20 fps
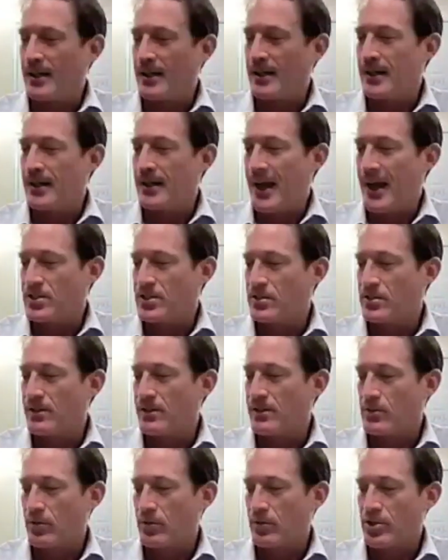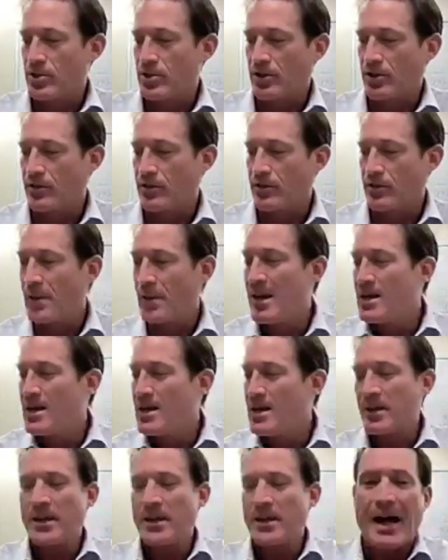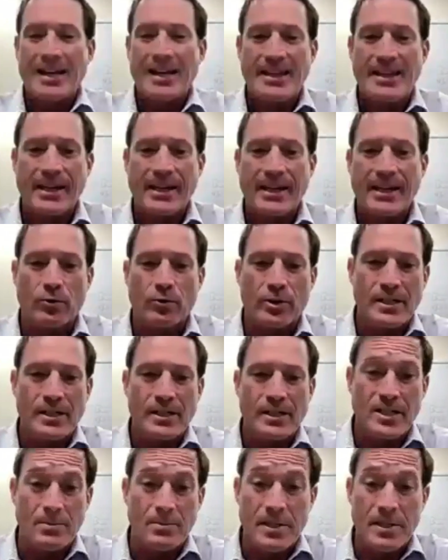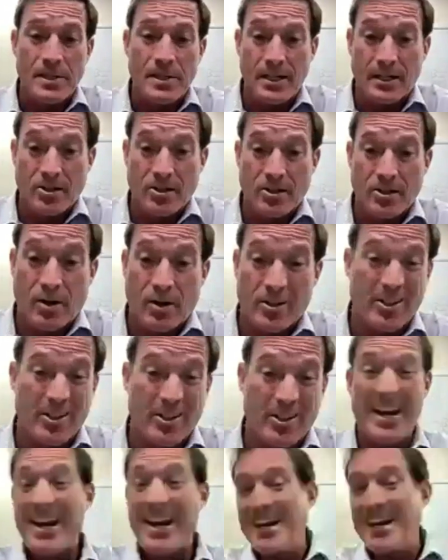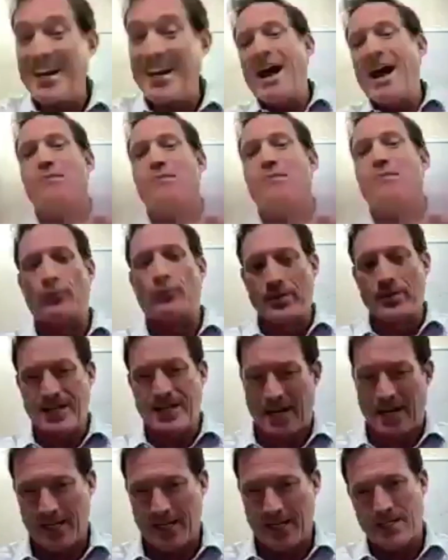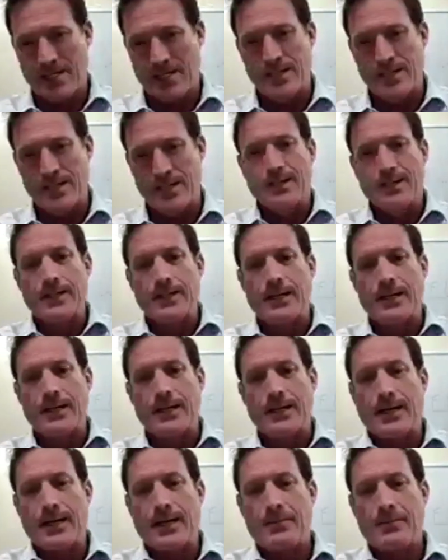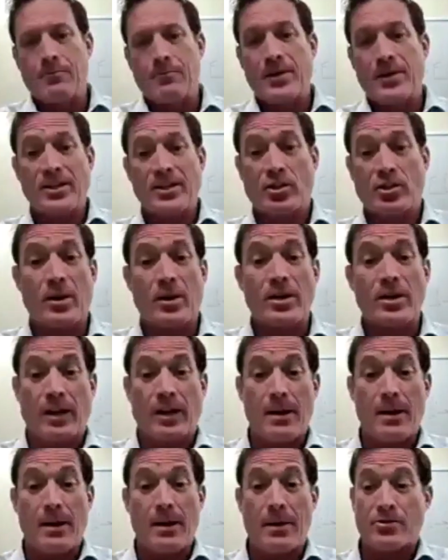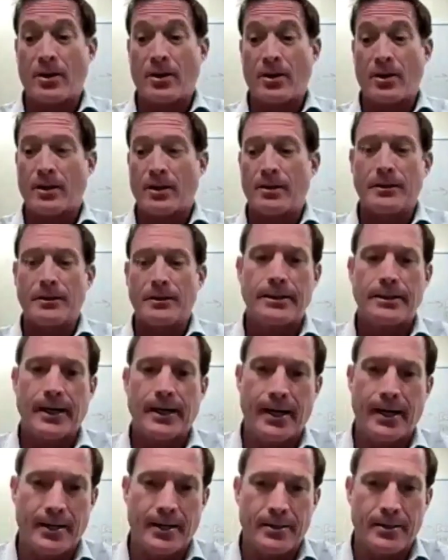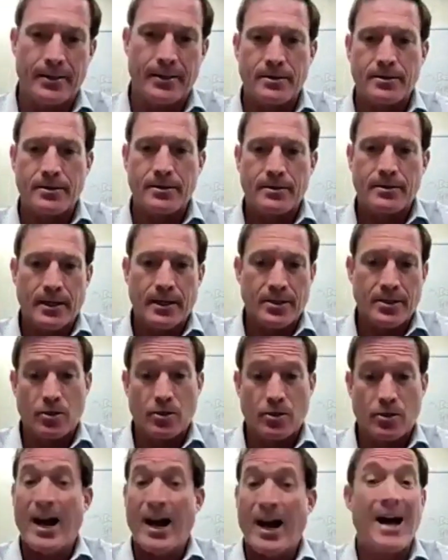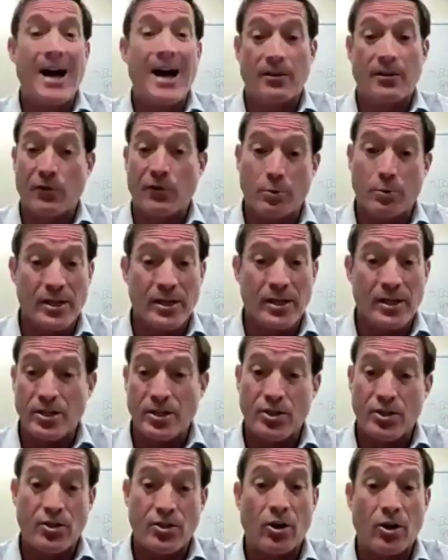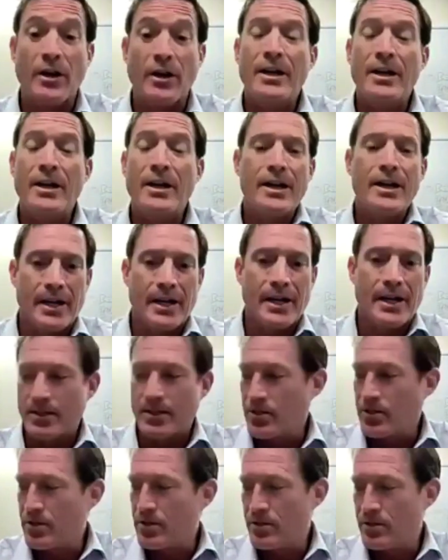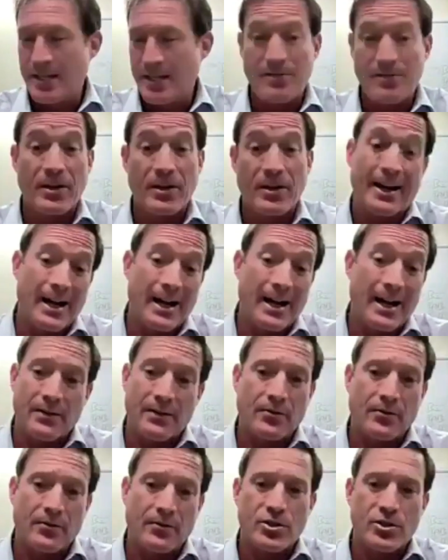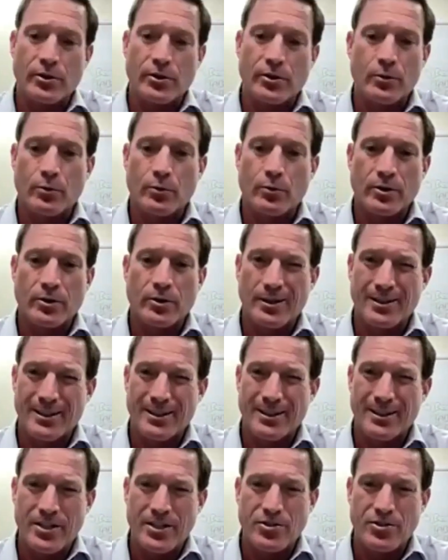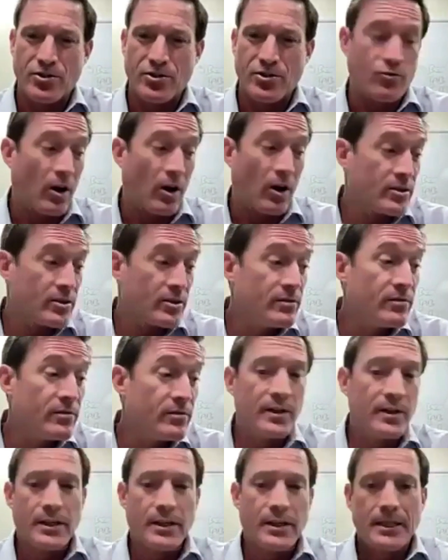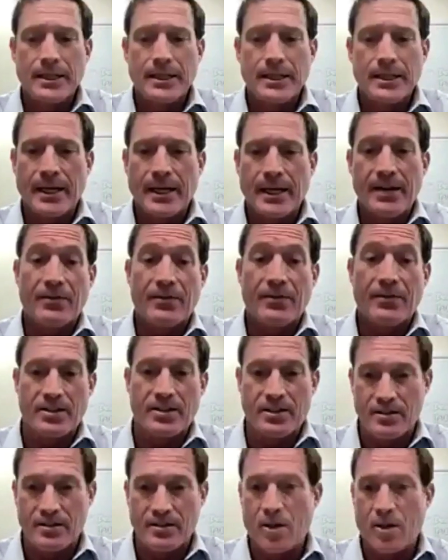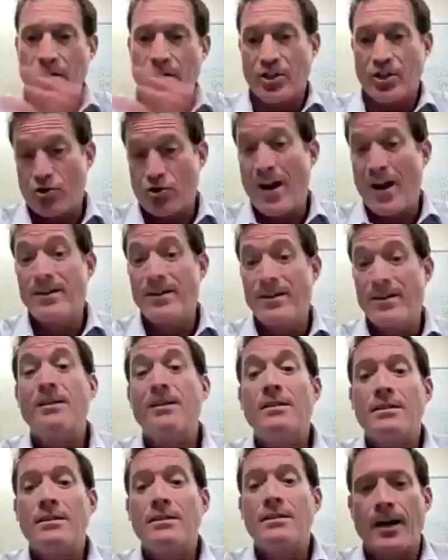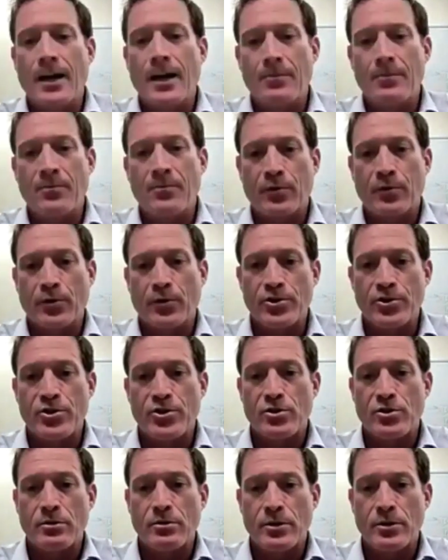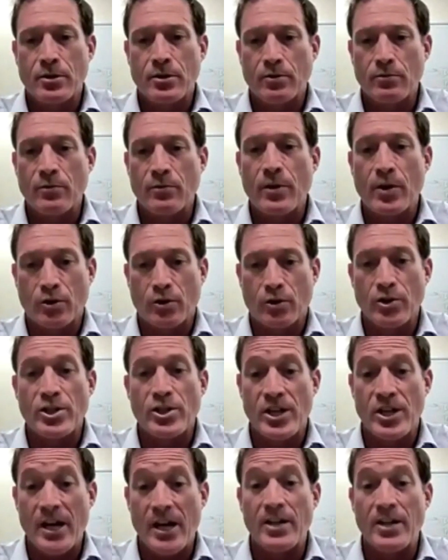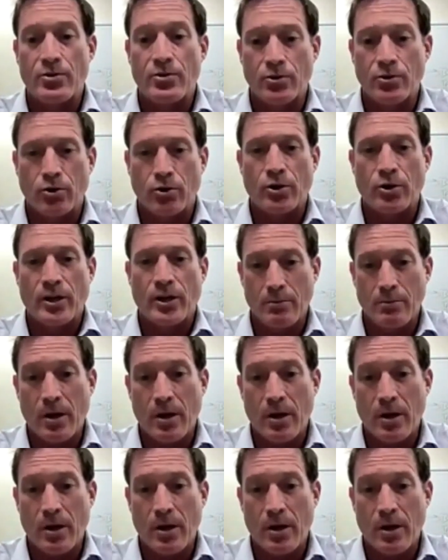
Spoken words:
that's where it starts from. But I think it really needs to be deconstructed in every case. It's a great glam metric, and it's a great high level place to start. It's even at high level, it's only really instructive if it's on a trend. For early stage, you're looking